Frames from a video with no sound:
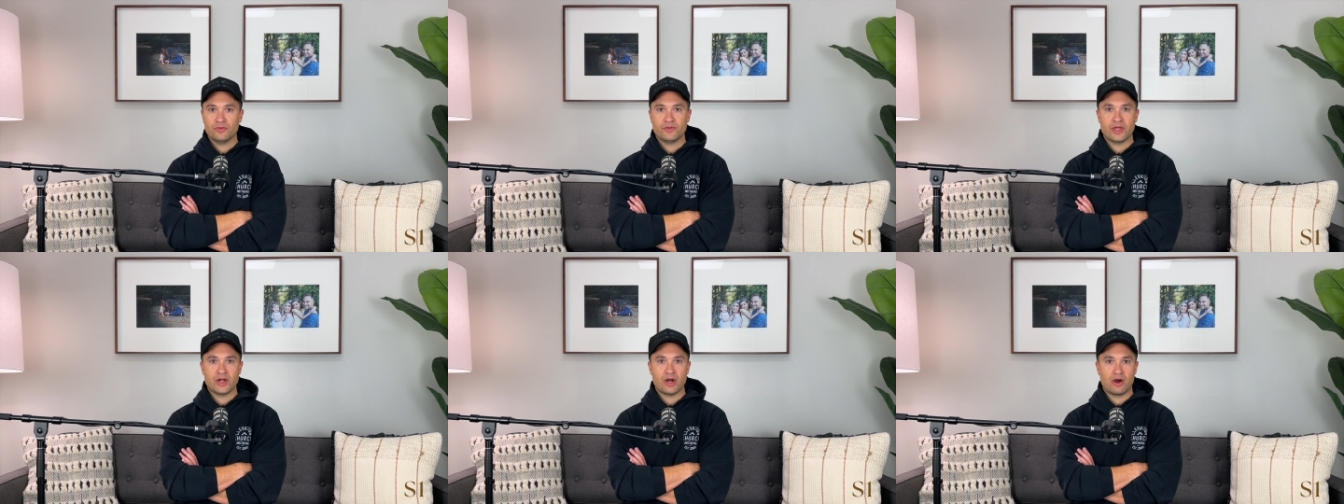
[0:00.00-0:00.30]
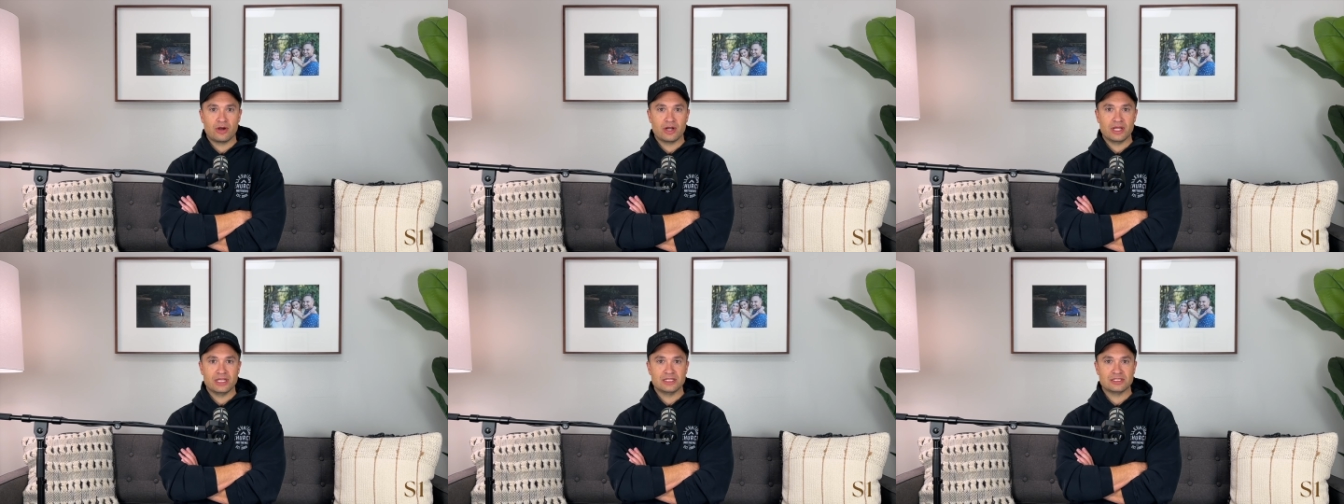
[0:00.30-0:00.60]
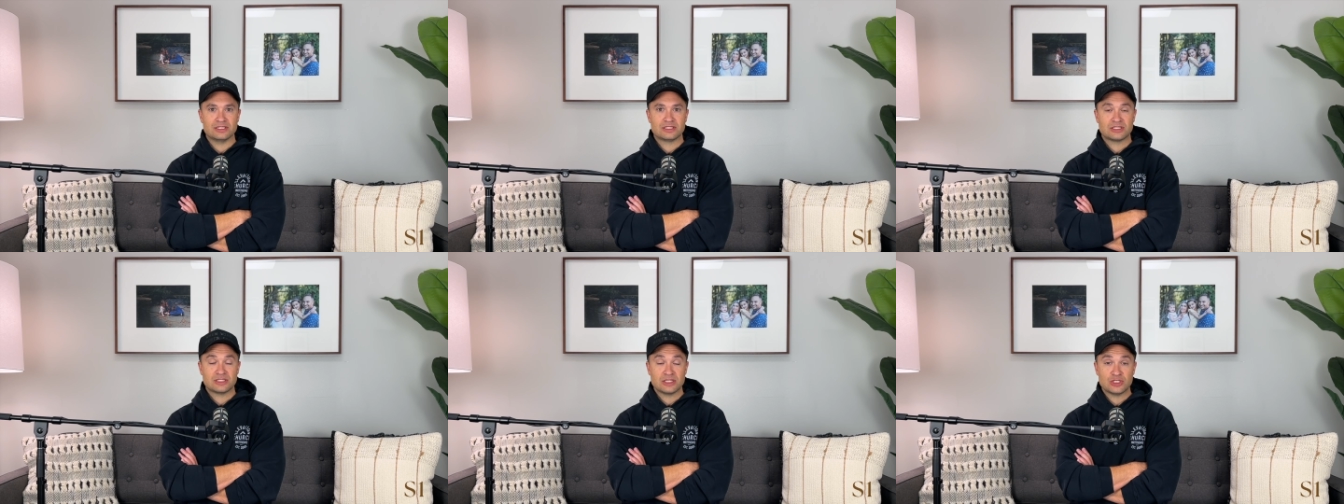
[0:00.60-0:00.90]
that are in
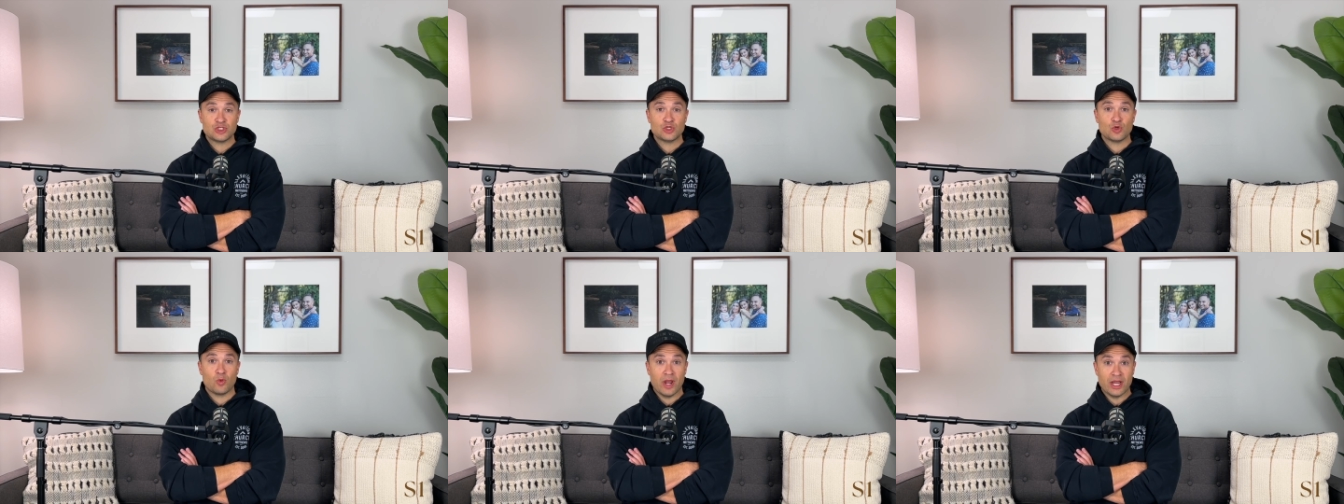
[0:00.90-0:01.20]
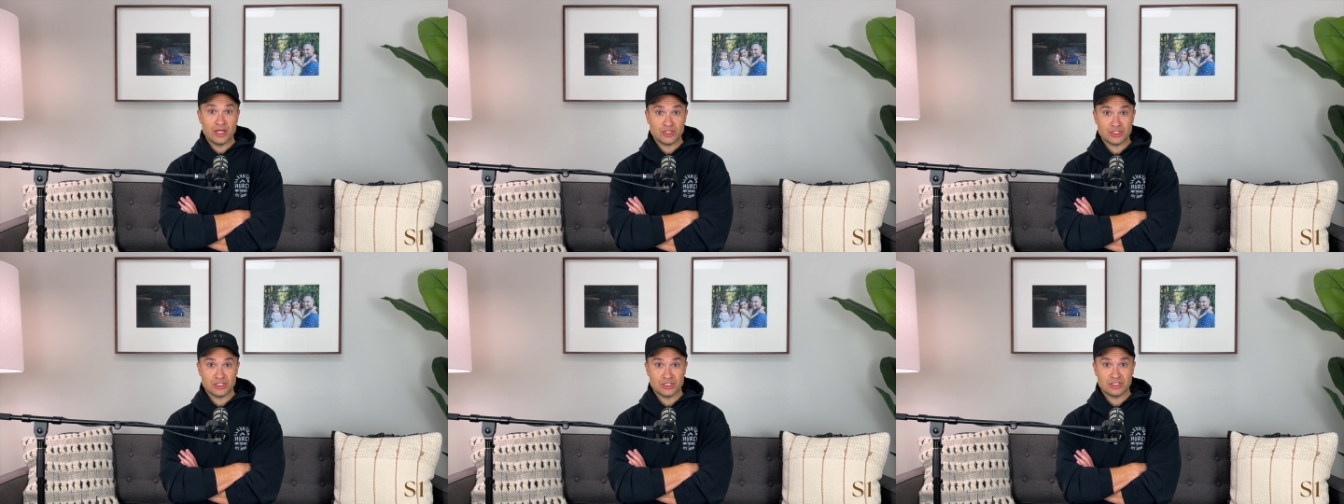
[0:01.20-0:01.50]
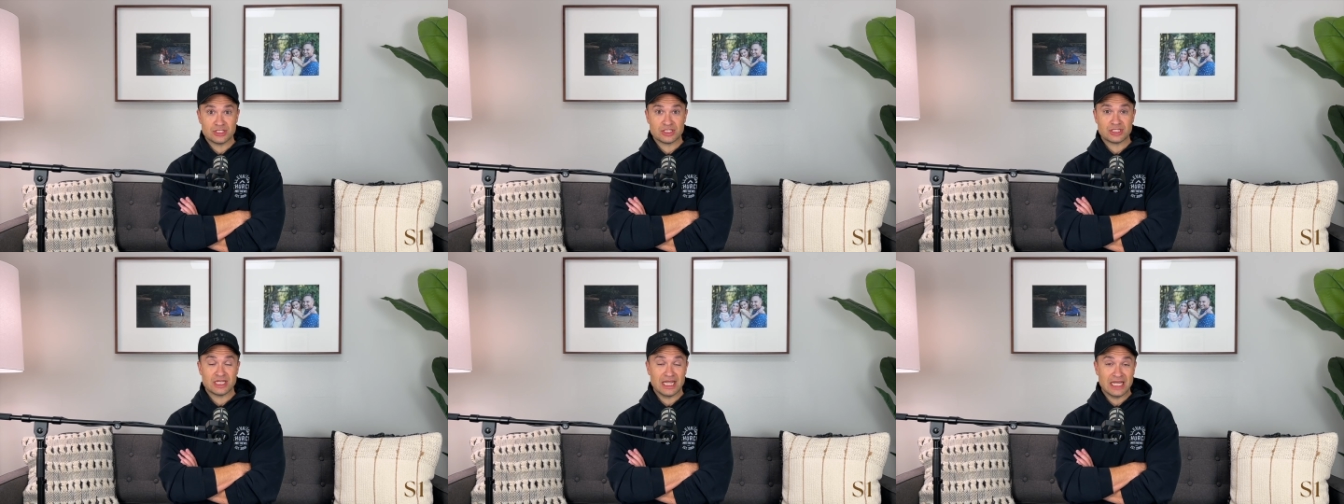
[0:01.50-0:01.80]

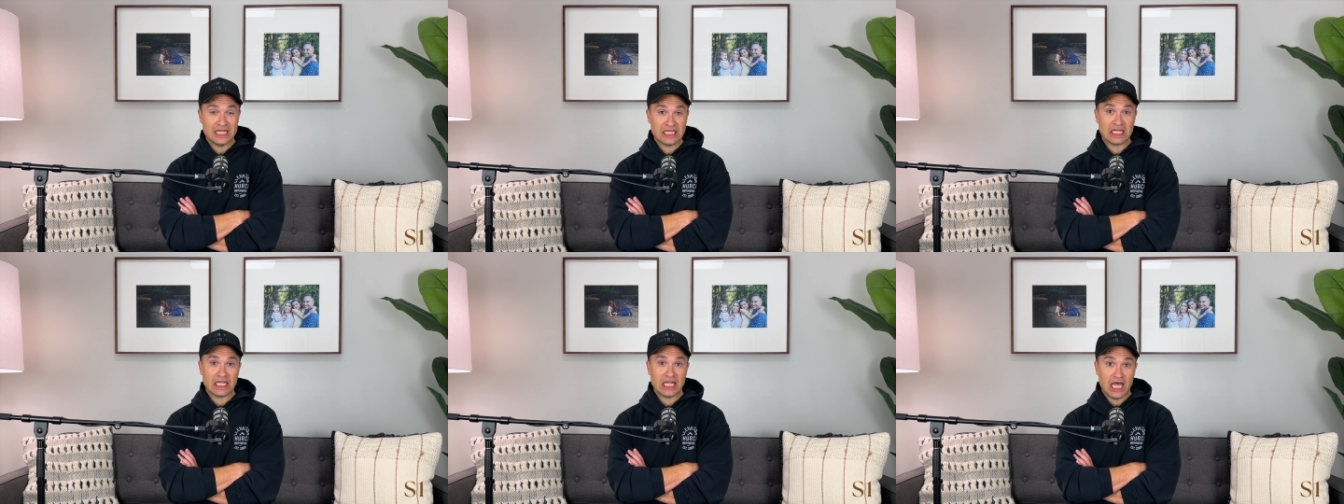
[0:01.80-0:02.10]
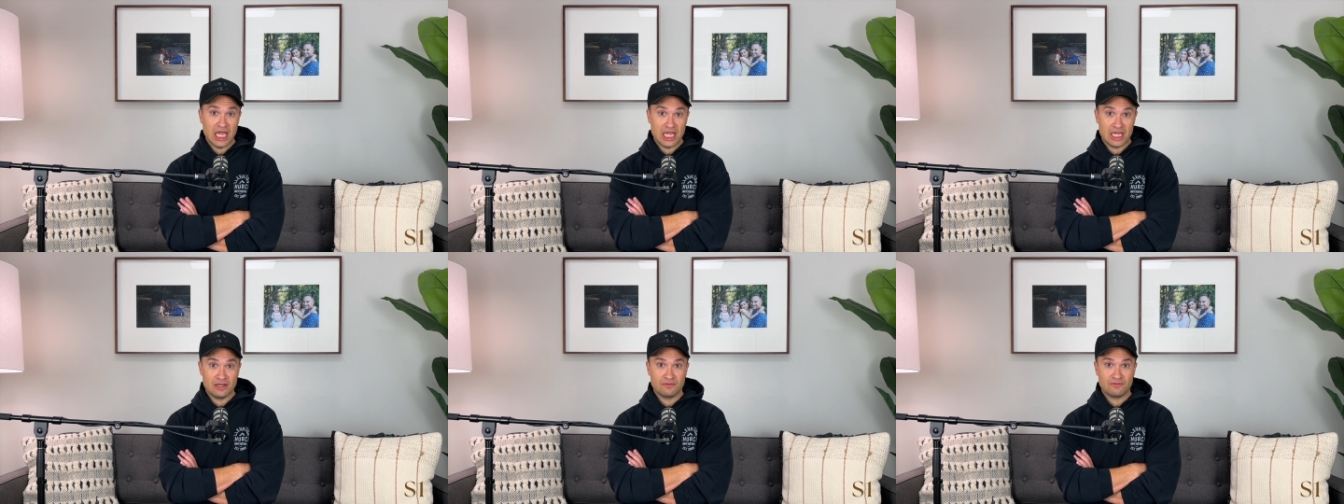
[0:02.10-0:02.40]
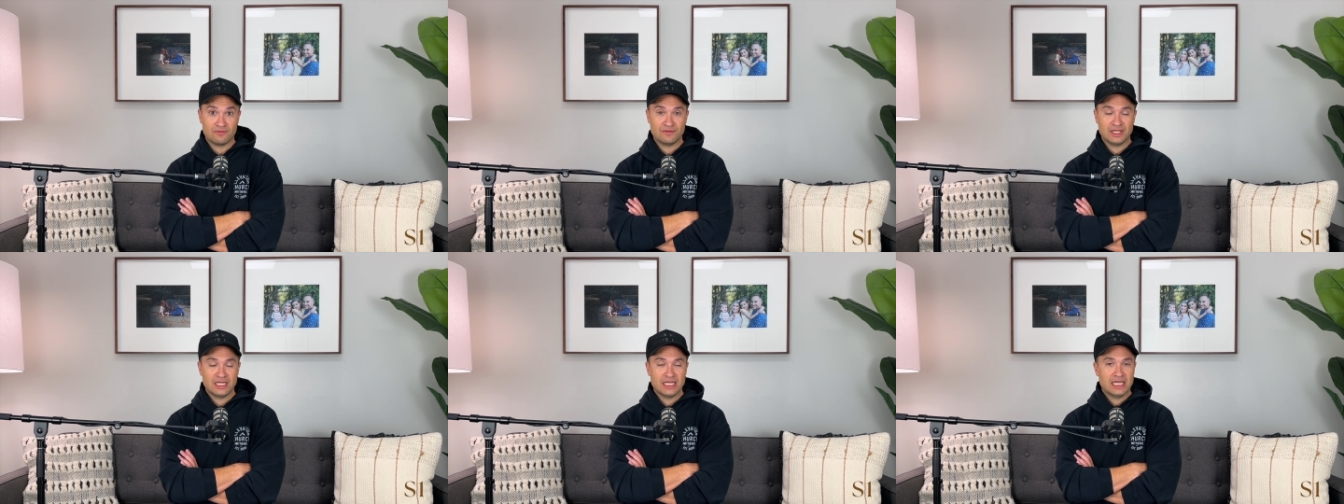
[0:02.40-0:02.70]
situations in
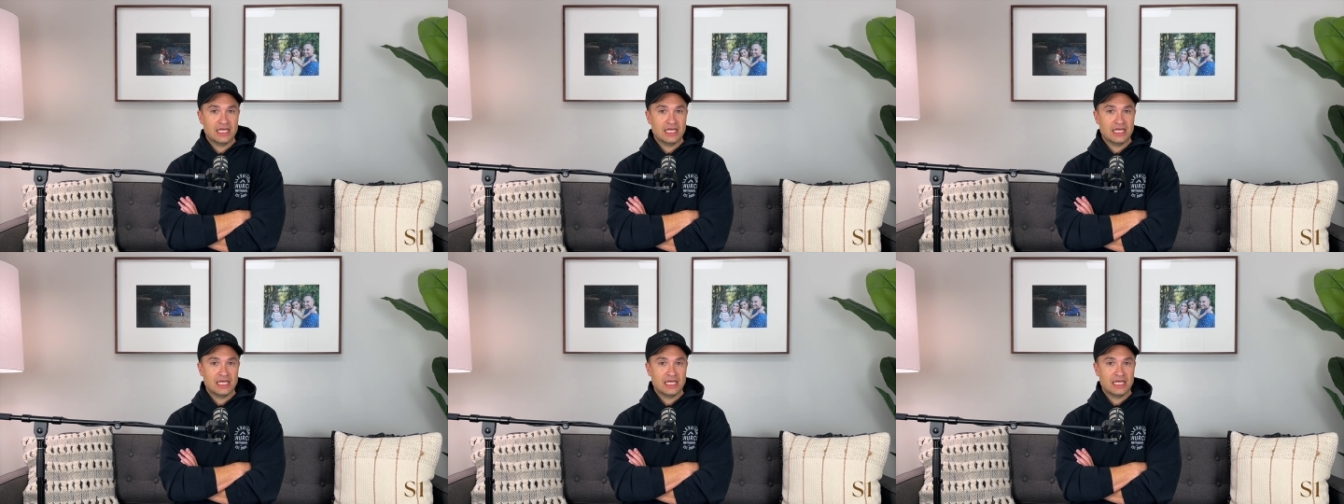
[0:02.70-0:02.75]
life